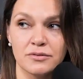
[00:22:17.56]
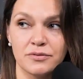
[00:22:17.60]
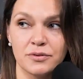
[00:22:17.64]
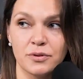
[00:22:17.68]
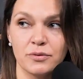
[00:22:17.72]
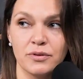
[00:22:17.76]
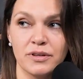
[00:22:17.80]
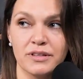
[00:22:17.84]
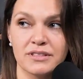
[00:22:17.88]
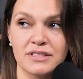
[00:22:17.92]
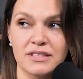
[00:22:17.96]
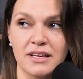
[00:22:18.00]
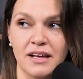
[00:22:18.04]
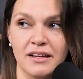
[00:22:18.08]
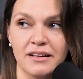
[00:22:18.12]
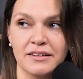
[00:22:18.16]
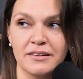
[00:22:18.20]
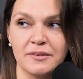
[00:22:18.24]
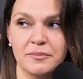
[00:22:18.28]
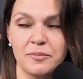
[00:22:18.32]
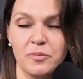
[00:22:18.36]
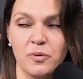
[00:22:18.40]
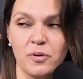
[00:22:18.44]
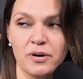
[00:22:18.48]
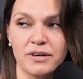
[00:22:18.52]
of unique
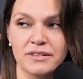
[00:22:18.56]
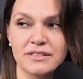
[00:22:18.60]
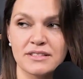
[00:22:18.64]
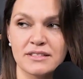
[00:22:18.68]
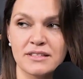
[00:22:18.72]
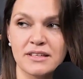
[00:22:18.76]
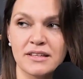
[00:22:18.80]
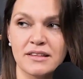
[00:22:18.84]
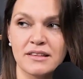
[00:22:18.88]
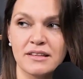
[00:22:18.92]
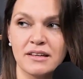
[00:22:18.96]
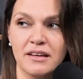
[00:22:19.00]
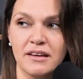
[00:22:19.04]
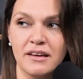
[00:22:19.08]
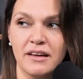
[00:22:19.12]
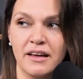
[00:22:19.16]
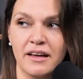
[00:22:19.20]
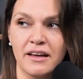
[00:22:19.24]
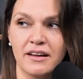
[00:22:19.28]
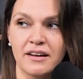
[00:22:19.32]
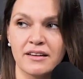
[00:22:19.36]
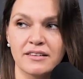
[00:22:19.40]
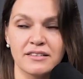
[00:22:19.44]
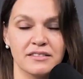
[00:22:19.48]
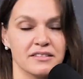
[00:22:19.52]
selling points that they
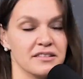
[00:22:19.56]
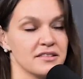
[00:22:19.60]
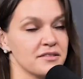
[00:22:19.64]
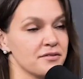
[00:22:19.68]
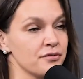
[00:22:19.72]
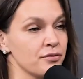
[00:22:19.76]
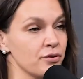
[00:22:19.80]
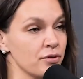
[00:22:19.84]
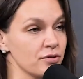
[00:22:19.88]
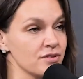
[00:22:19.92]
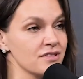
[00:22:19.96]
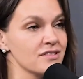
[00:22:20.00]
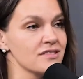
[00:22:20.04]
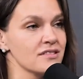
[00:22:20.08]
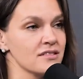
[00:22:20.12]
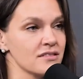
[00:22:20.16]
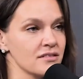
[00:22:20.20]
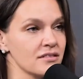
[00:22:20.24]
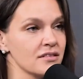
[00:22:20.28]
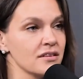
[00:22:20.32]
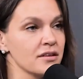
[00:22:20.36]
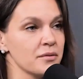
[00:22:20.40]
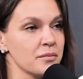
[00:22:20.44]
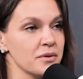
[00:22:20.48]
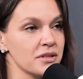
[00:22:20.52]
added in the first
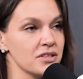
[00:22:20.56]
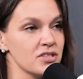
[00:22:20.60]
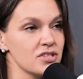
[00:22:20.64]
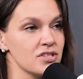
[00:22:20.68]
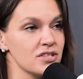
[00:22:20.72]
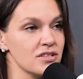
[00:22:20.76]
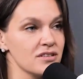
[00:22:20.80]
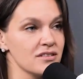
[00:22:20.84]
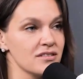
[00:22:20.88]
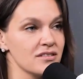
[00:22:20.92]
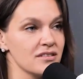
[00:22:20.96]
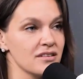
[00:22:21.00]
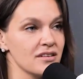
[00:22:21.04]
image.